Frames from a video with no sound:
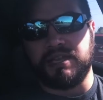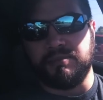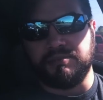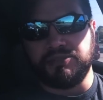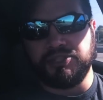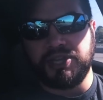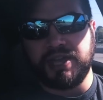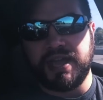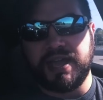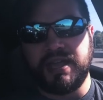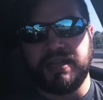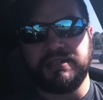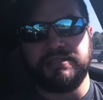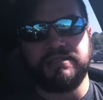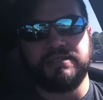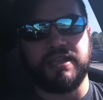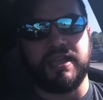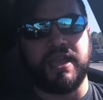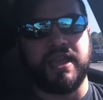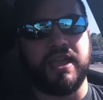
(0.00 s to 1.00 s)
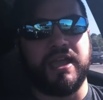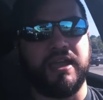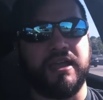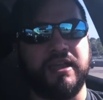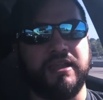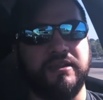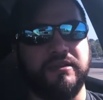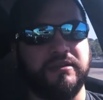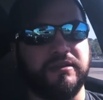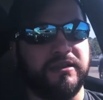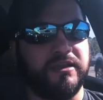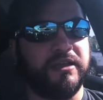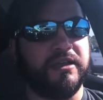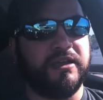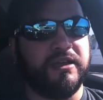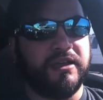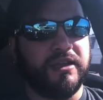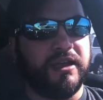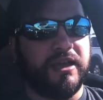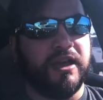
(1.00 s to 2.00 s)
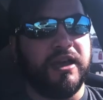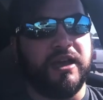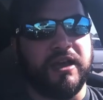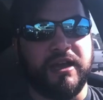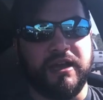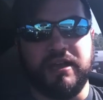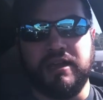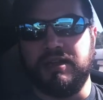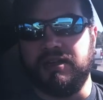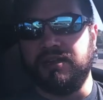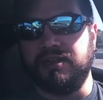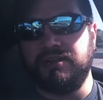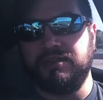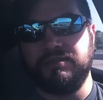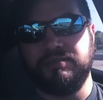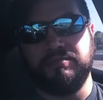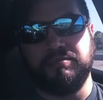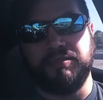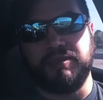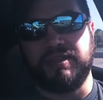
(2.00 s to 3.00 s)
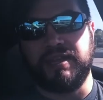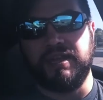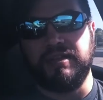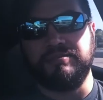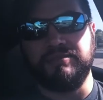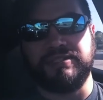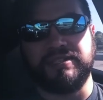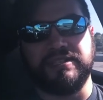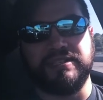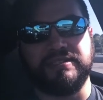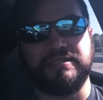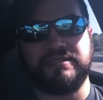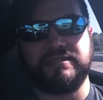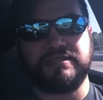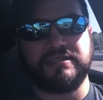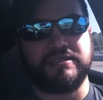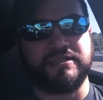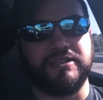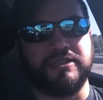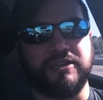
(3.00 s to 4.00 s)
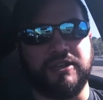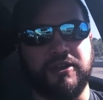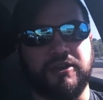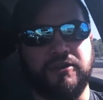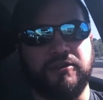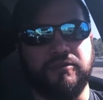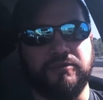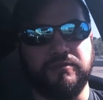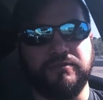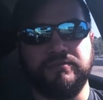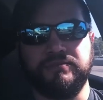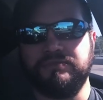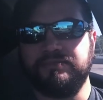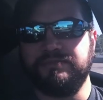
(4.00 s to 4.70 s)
up chess and becomes this, you know,